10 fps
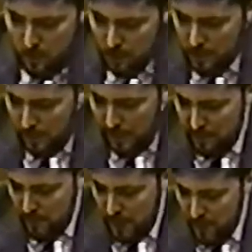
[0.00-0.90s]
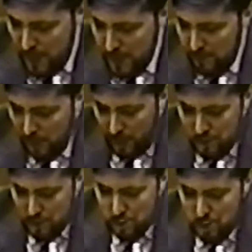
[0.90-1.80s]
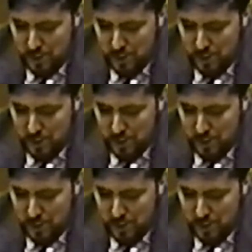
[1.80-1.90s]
Well, to my very great pleasure,